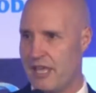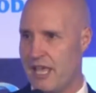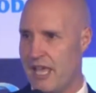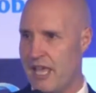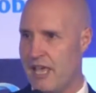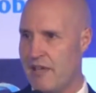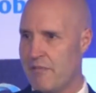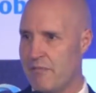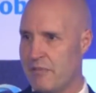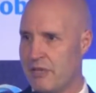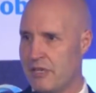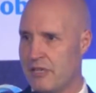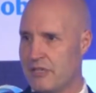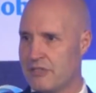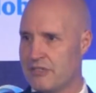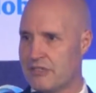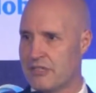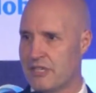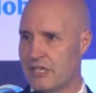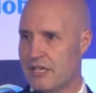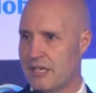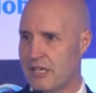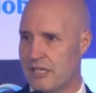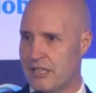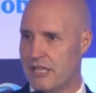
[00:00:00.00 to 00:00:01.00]
areas.
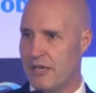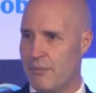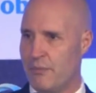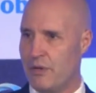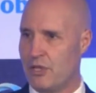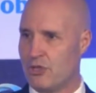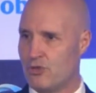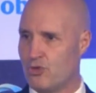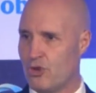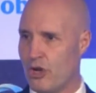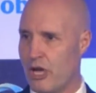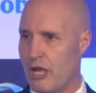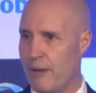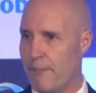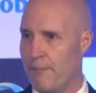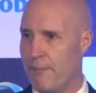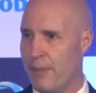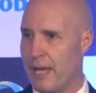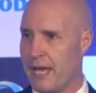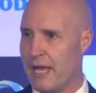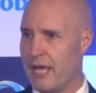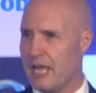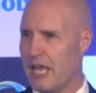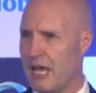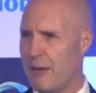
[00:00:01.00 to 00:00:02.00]
Then we try and
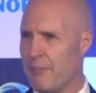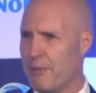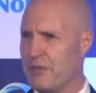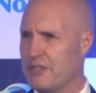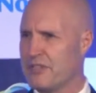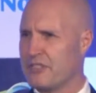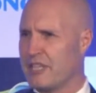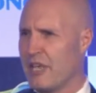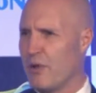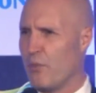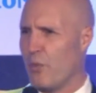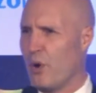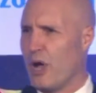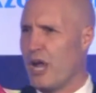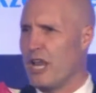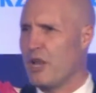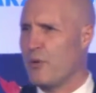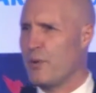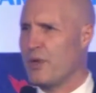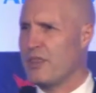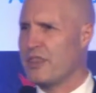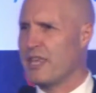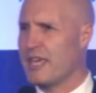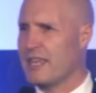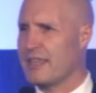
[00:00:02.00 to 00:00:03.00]
pick it up and say, why do
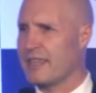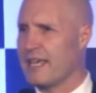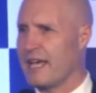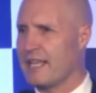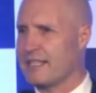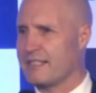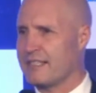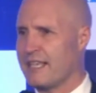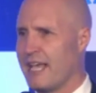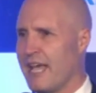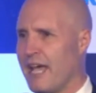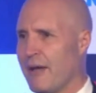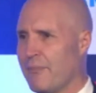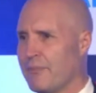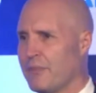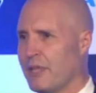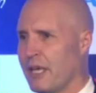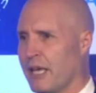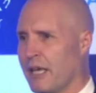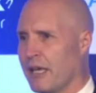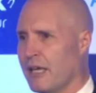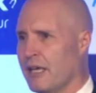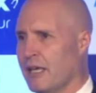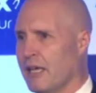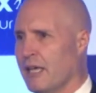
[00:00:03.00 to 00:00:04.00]
we think that's
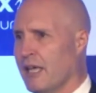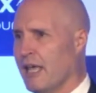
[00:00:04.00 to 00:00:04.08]
happening?